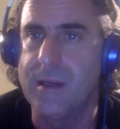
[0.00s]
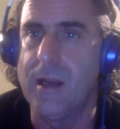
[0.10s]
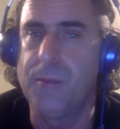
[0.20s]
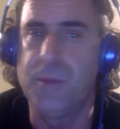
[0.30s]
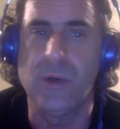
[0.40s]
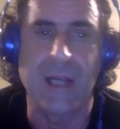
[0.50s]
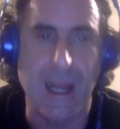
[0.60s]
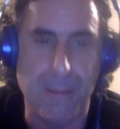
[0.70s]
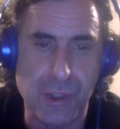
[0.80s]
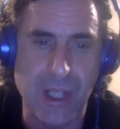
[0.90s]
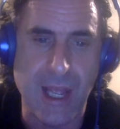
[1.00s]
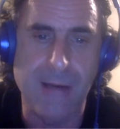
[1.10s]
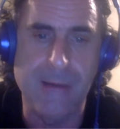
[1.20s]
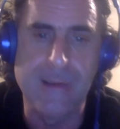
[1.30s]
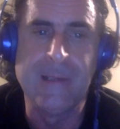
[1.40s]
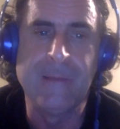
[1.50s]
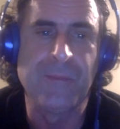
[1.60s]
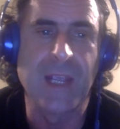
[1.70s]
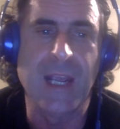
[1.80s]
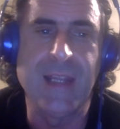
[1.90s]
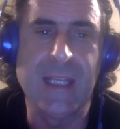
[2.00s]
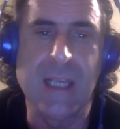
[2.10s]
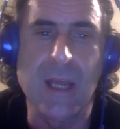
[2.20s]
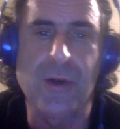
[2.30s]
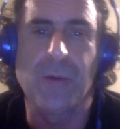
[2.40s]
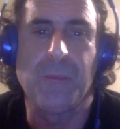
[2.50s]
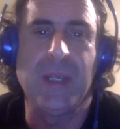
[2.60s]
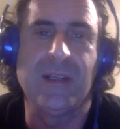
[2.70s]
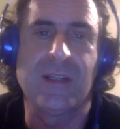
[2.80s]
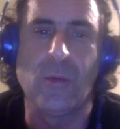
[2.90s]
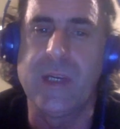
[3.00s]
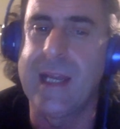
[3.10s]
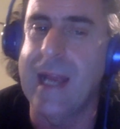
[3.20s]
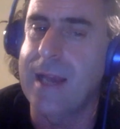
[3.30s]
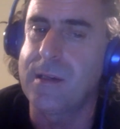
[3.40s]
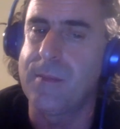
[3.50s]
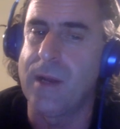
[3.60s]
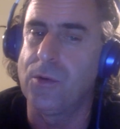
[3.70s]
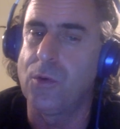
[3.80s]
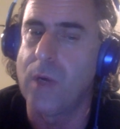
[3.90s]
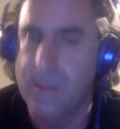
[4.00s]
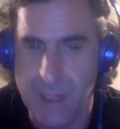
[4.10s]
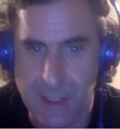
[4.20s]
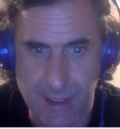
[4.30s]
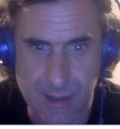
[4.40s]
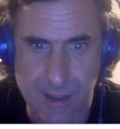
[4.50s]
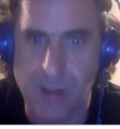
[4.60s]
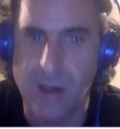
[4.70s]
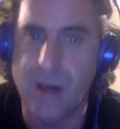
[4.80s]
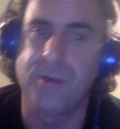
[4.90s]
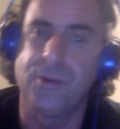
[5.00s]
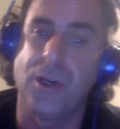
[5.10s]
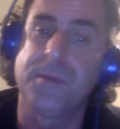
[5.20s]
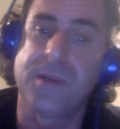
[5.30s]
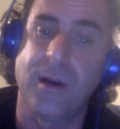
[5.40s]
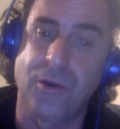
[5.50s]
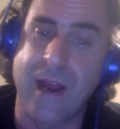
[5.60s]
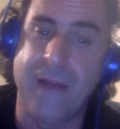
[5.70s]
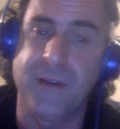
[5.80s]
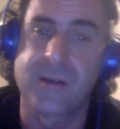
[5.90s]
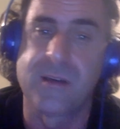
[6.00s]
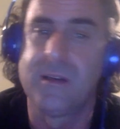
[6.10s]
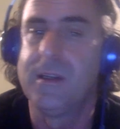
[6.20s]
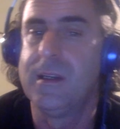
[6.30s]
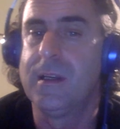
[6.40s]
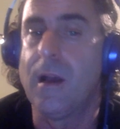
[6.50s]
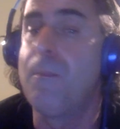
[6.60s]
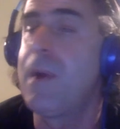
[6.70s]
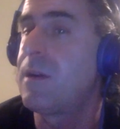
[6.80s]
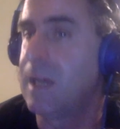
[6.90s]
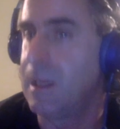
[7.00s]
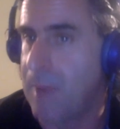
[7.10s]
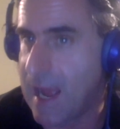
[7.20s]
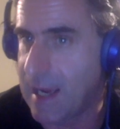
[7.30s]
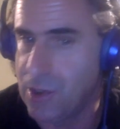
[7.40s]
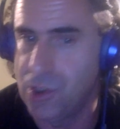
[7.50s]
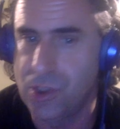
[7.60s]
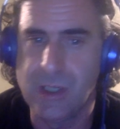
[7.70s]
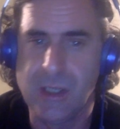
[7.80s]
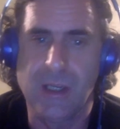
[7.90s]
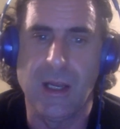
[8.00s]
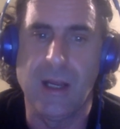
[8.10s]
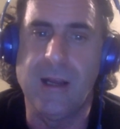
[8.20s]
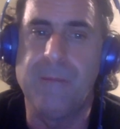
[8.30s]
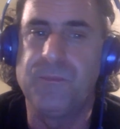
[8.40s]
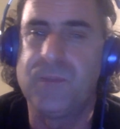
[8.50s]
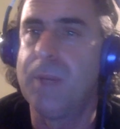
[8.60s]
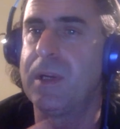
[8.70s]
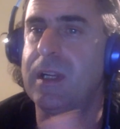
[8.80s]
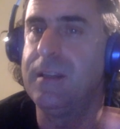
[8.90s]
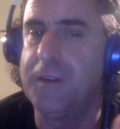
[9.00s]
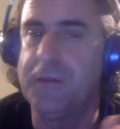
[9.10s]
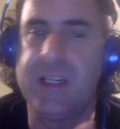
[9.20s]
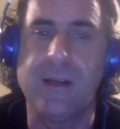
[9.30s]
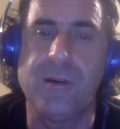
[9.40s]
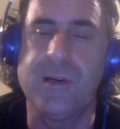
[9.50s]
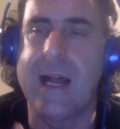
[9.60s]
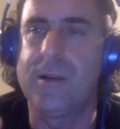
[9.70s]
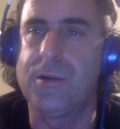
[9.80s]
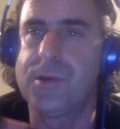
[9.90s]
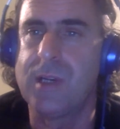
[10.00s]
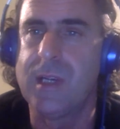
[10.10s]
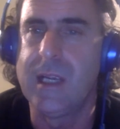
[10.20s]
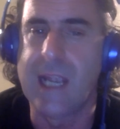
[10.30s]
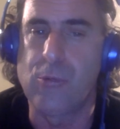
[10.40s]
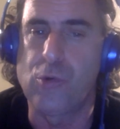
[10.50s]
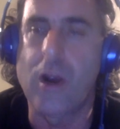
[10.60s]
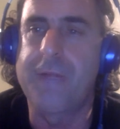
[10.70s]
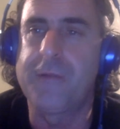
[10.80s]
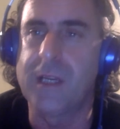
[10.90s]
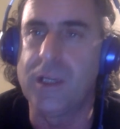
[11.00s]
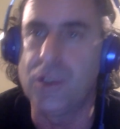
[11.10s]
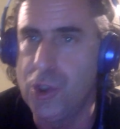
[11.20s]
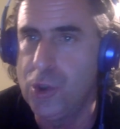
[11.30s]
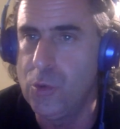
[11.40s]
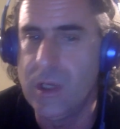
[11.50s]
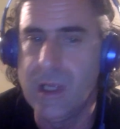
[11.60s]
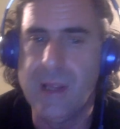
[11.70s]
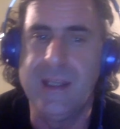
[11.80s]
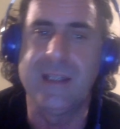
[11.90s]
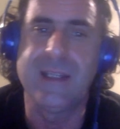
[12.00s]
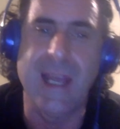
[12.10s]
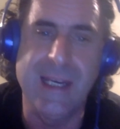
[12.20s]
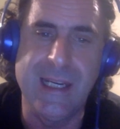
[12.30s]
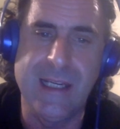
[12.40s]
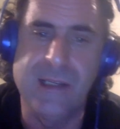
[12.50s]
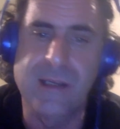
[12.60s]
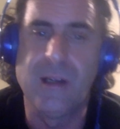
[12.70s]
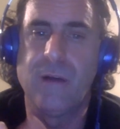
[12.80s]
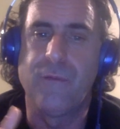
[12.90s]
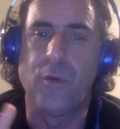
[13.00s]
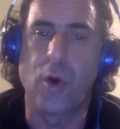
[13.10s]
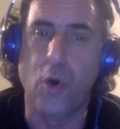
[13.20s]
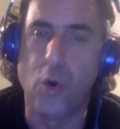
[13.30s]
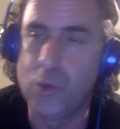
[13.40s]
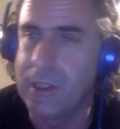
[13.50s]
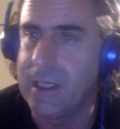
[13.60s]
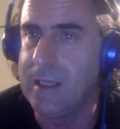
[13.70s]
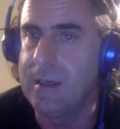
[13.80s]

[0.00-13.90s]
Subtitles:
help you accomplish that. And then the other piece that we get asked about quite a bit is our Jumpstart Graphics marketing package, typically $1,500, and we're offering it to the attendees for only